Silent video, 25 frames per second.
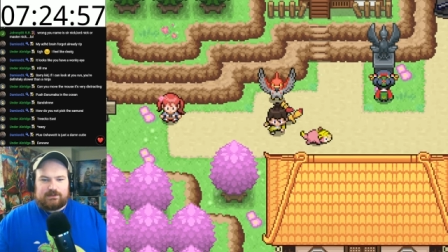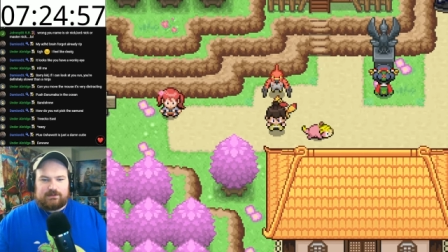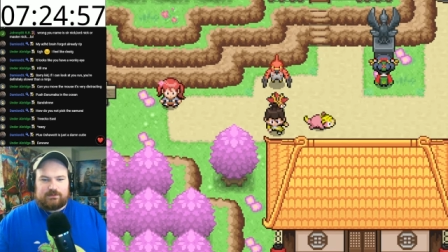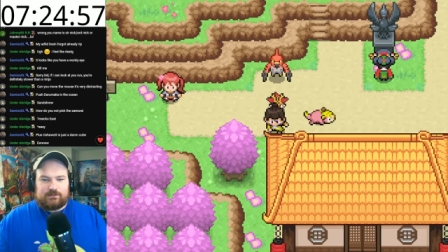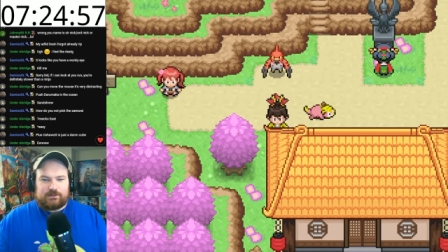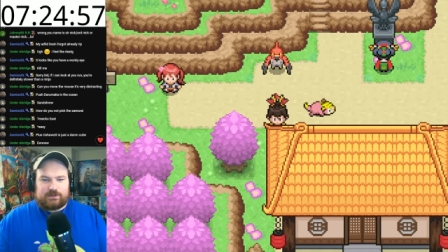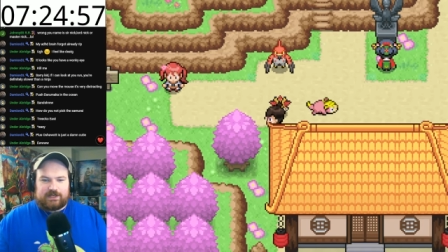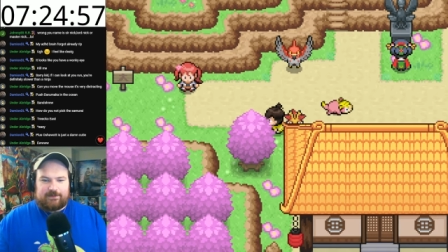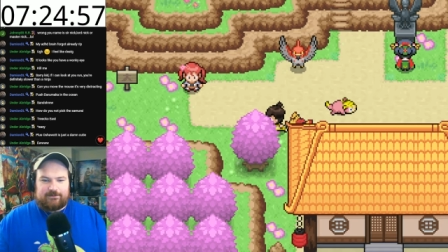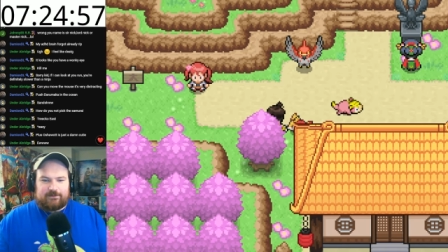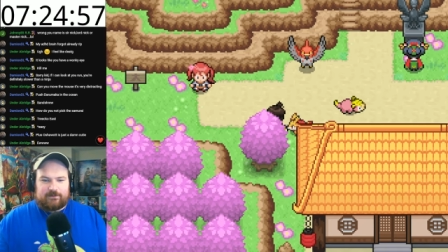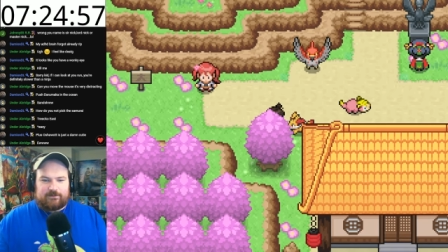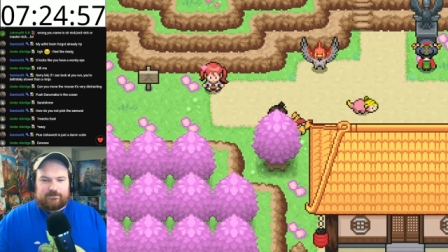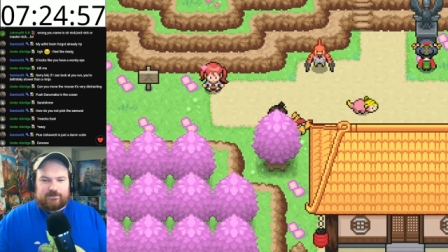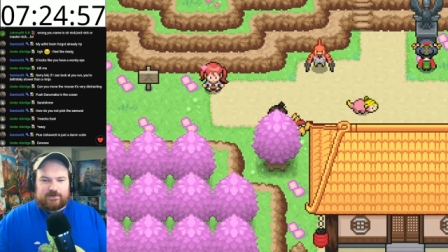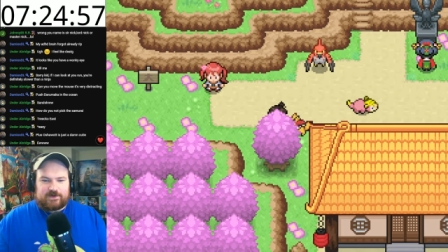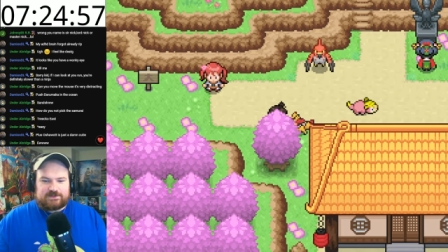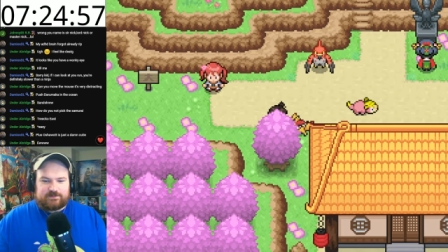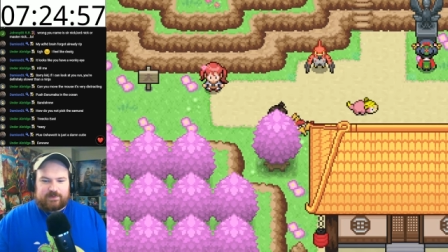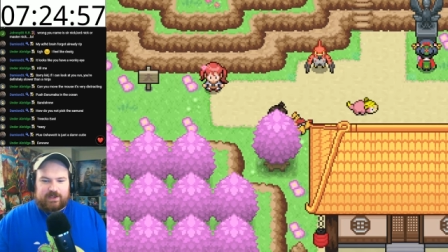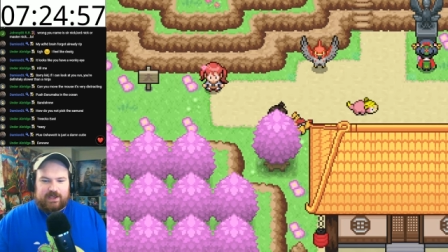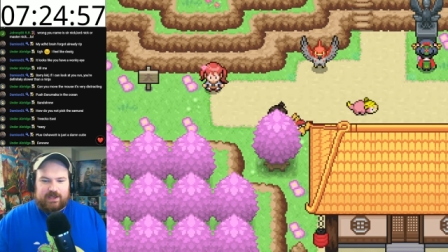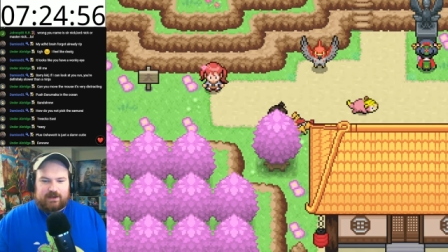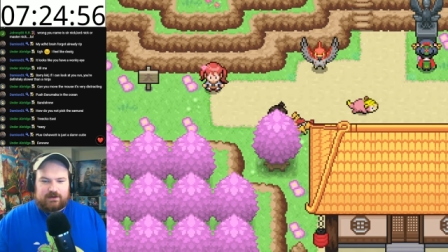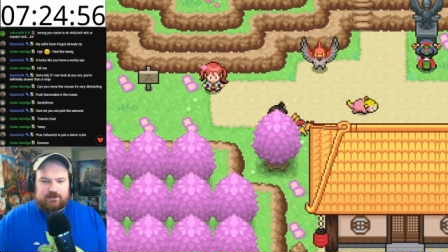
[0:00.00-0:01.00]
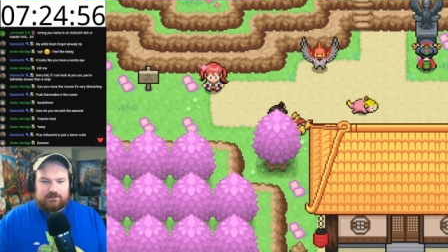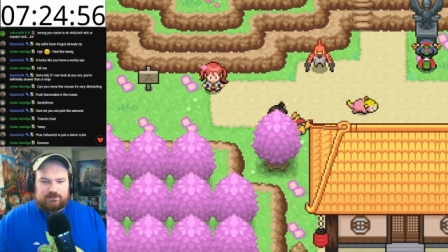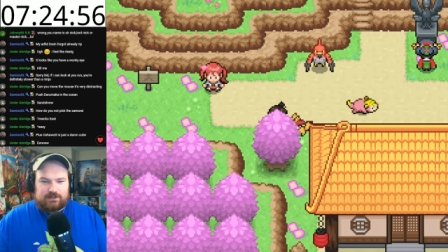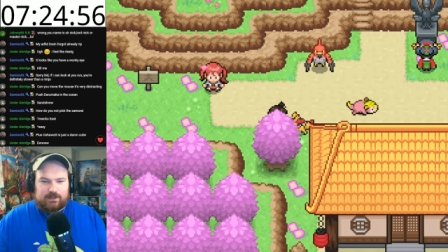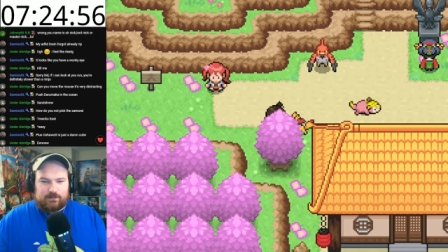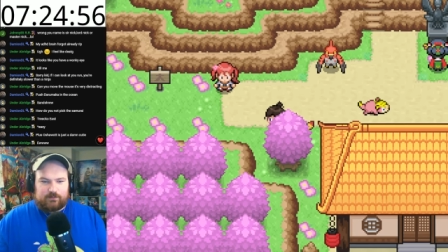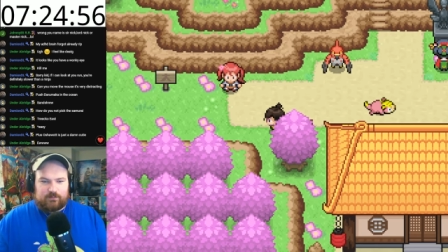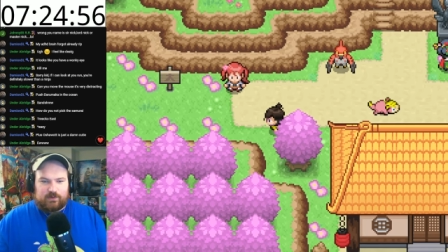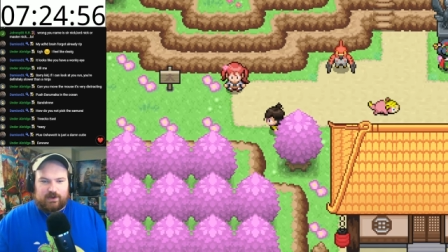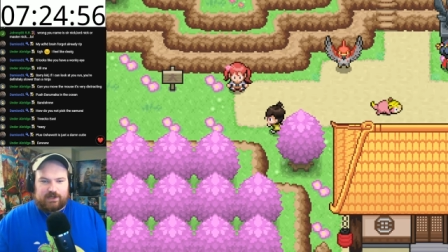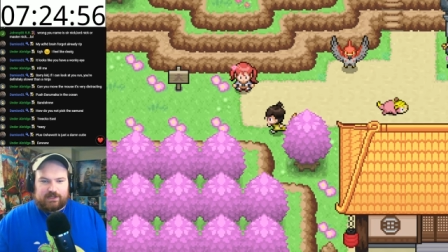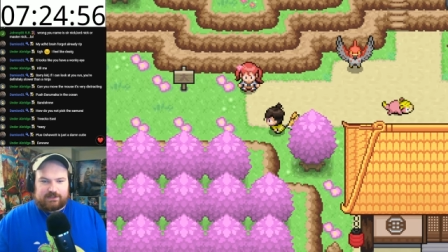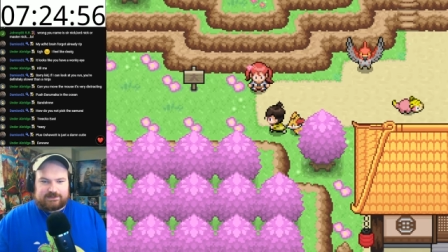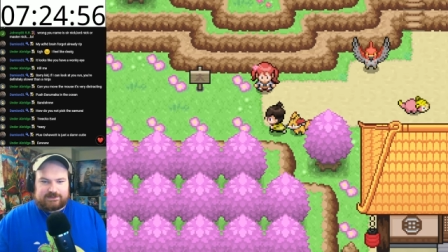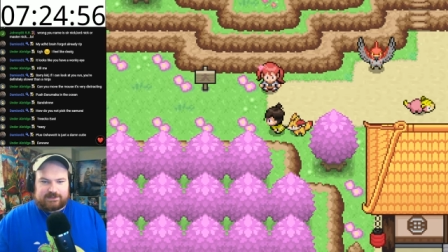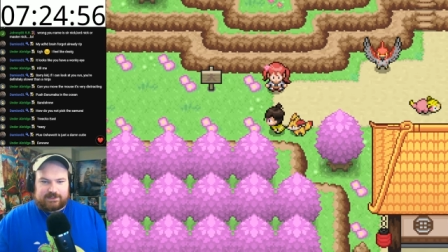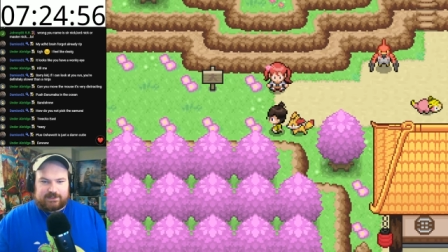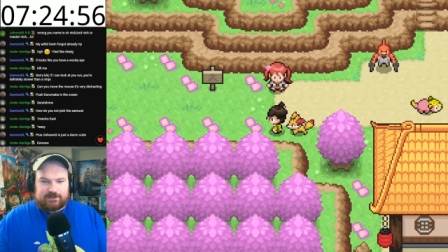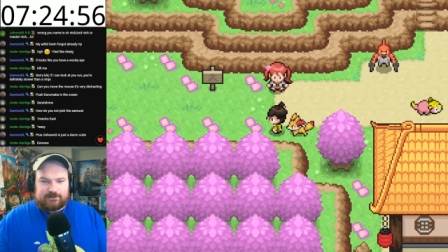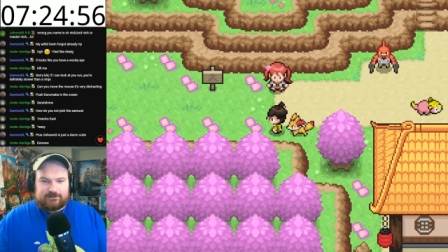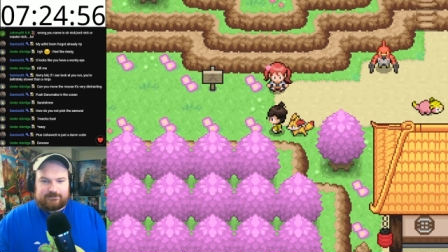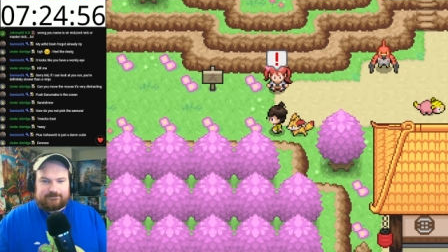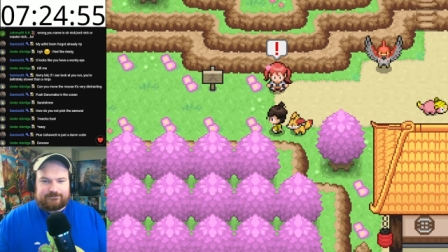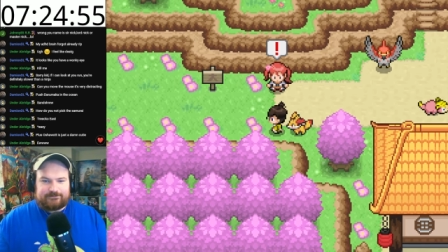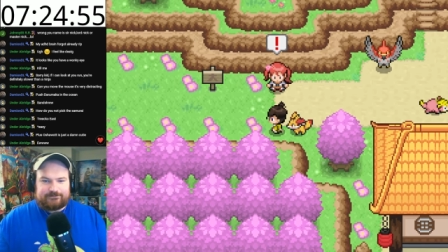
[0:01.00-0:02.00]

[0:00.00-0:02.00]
We're gonna have our first battle. I'm ready. Let's go.